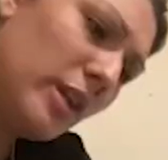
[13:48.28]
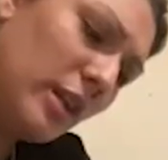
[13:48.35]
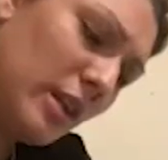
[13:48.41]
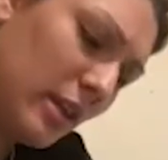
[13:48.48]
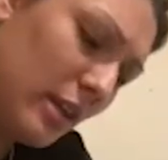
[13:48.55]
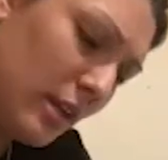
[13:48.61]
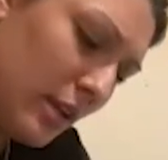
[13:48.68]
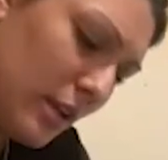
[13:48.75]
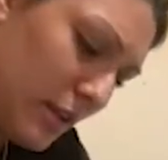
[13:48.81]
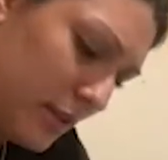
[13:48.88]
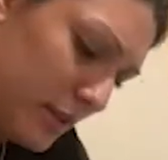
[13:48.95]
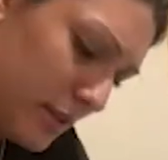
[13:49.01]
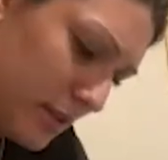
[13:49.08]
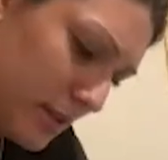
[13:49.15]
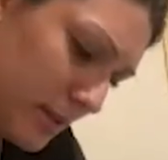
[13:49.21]

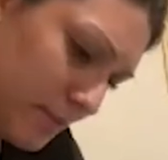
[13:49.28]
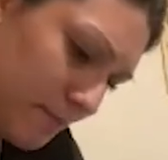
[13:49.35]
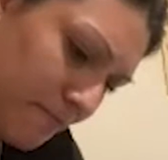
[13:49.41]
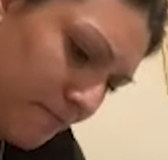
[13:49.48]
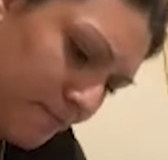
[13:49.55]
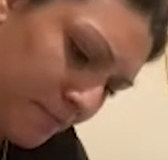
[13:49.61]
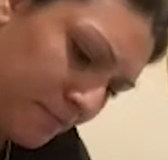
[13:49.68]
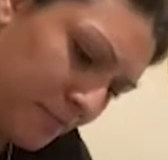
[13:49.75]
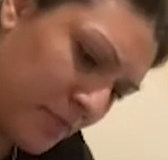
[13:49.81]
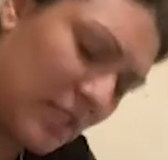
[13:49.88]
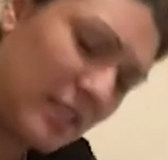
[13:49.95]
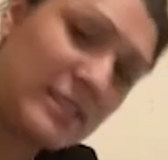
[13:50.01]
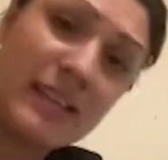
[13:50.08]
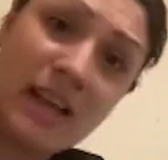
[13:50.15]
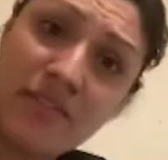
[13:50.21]
is the
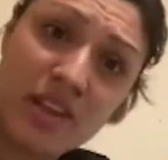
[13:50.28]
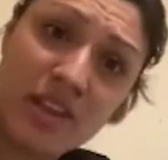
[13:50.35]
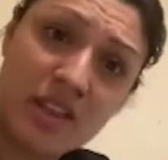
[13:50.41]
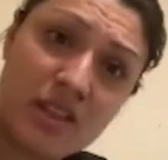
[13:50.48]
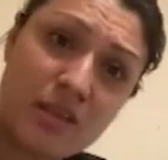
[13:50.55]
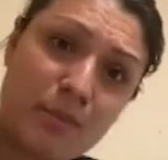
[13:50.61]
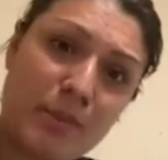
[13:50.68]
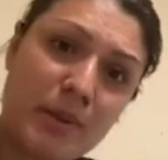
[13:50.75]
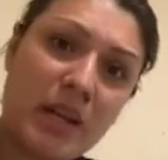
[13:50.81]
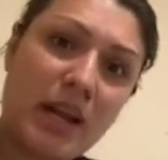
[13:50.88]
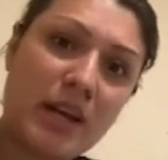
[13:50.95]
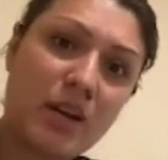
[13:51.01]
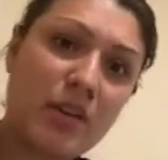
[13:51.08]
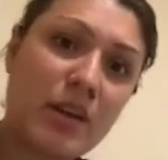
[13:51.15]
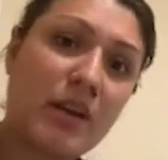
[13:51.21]
7th, but I
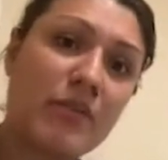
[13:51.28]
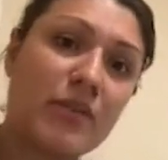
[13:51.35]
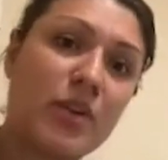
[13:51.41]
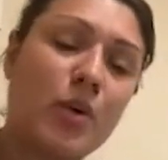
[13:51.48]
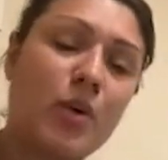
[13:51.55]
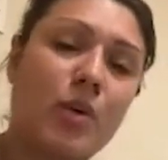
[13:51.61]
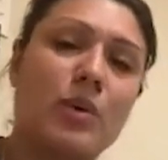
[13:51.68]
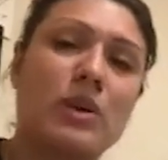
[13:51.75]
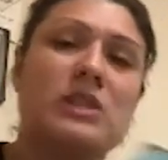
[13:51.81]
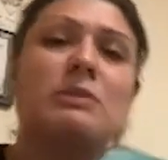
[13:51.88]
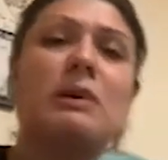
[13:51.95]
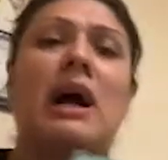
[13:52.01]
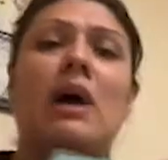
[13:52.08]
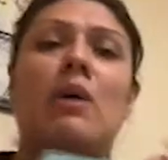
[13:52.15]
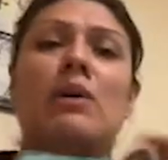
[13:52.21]
know they have.
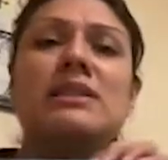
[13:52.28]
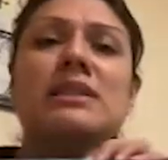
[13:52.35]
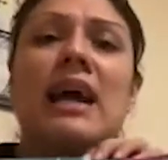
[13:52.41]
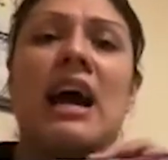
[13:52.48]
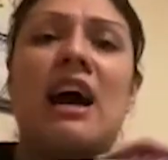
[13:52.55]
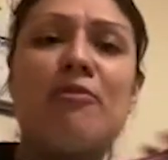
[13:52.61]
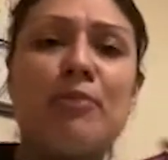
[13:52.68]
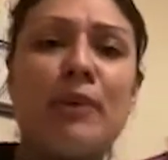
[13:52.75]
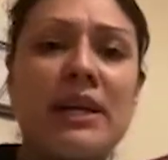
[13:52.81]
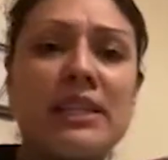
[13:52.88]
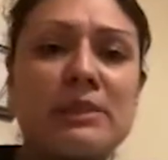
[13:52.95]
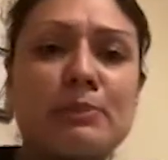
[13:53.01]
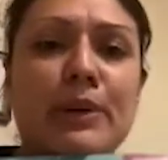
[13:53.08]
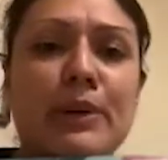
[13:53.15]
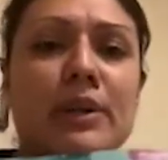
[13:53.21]
I went to Half
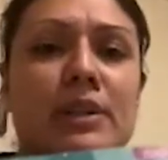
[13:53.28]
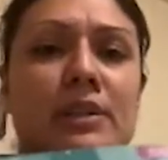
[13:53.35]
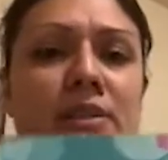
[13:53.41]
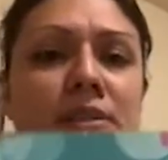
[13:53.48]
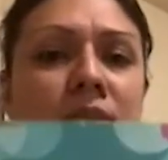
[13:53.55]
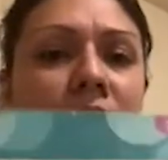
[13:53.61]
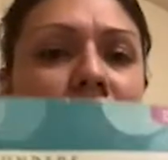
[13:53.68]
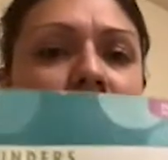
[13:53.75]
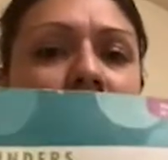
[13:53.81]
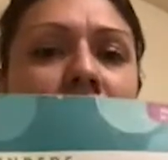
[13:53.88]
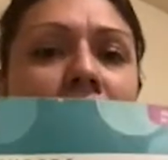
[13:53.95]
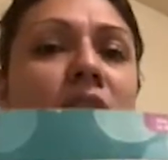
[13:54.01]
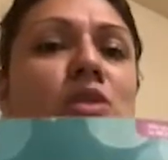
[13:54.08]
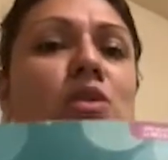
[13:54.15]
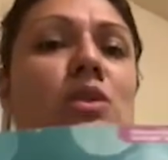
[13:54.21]
Price Books,
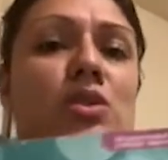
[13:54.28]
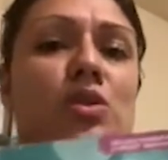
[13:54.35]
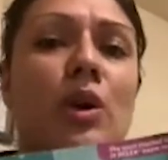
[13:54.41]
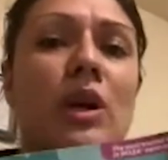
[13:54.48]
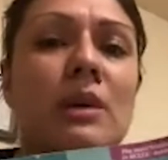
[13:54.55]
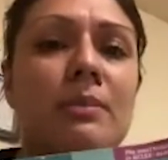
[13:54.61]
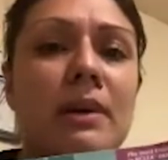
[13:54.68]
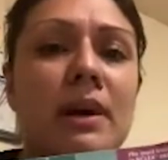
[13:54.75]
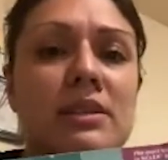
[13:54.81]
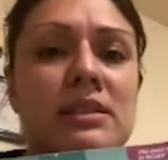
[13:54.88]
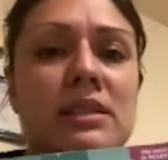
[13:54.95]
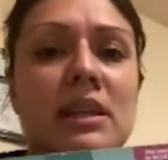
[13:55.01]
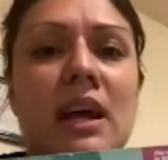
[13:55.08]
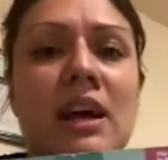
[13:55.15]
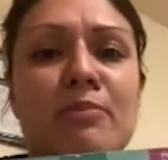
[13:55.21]
and this was $20
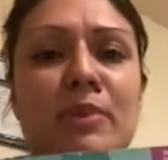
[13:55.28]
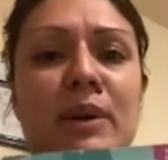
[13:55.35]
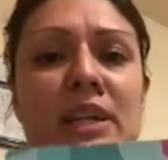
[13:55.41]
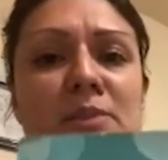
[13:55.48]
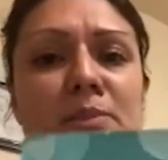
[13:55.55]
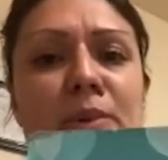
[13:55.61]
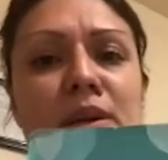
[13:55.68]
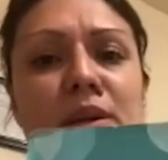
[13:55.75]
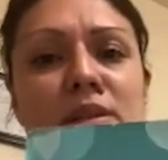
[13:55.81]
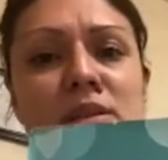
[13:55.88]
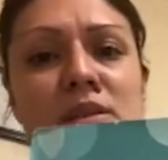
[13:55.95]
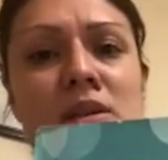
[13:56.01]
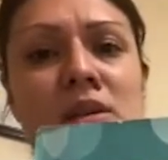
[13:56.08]
at Half Price Books.